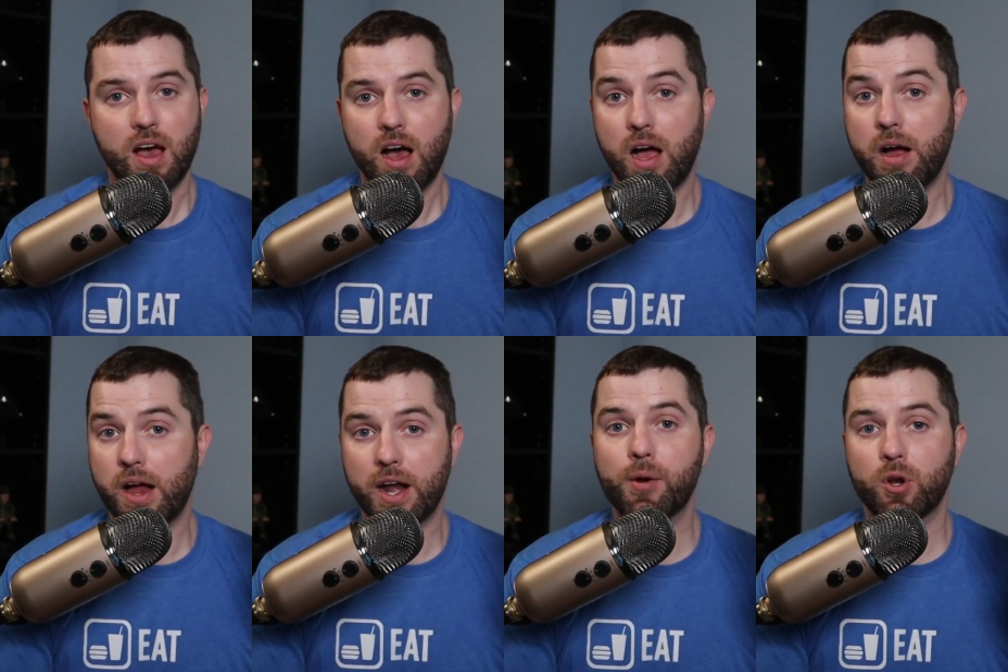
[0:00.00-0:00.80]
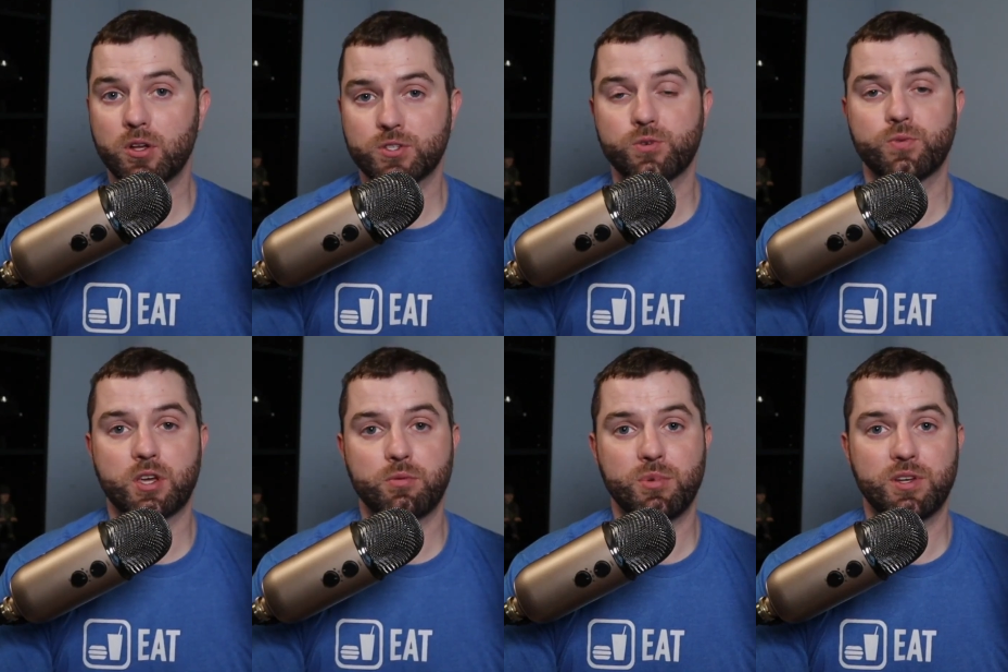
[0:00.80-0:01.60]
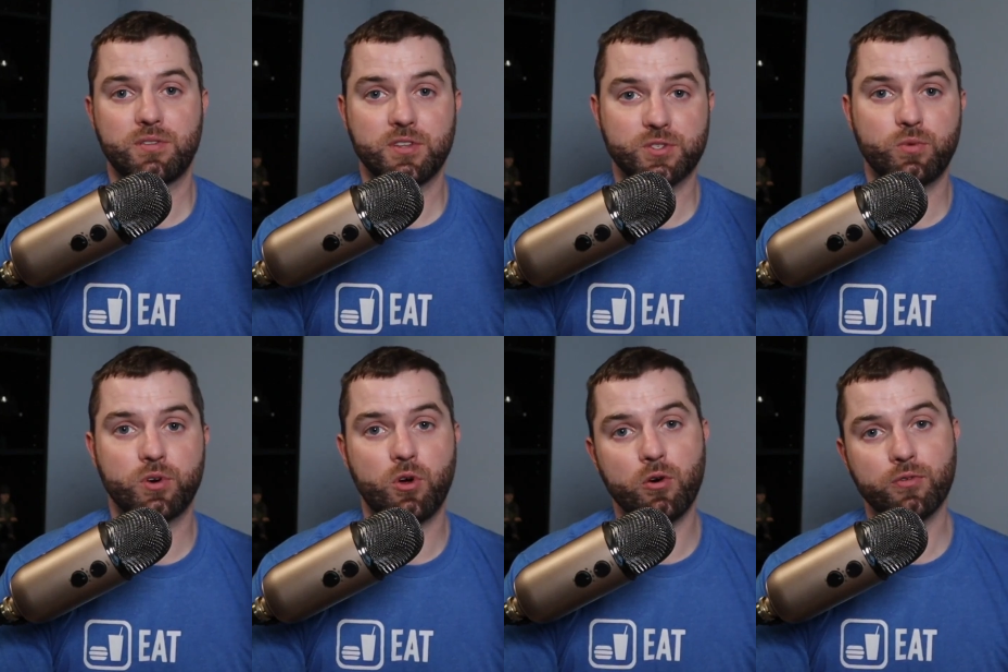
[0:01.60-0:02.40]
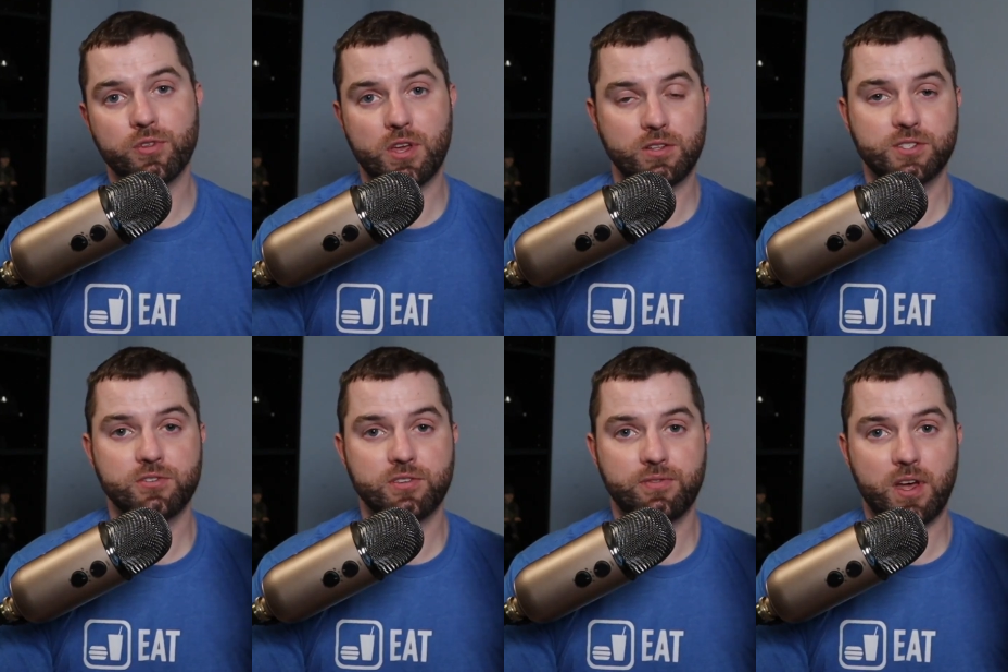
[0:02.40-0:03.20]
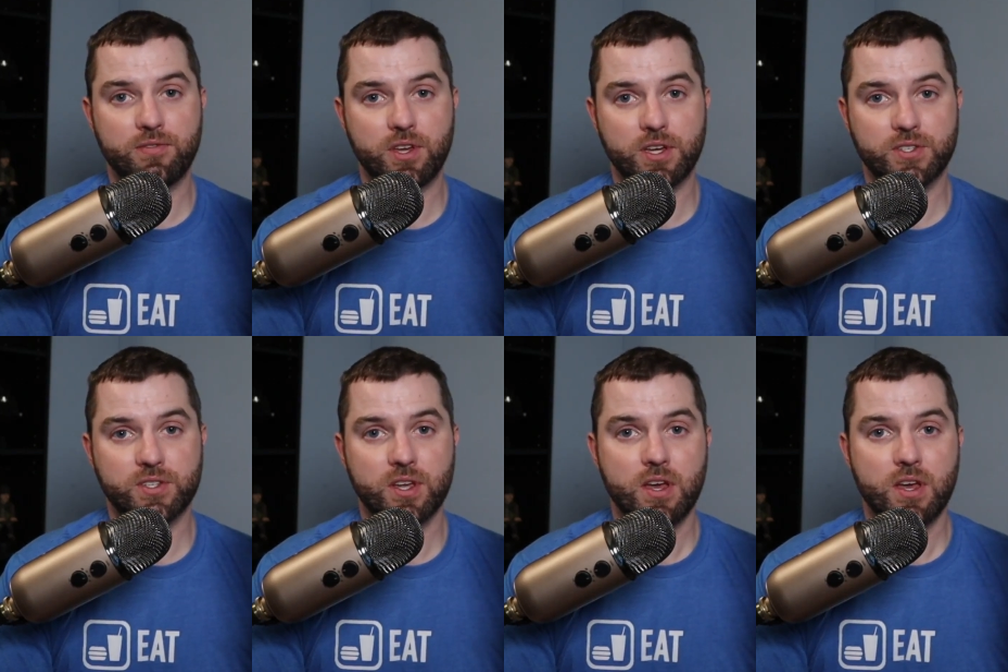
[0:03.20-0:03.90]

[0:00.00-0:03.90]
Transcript: And I would also recommend this one over the LS35X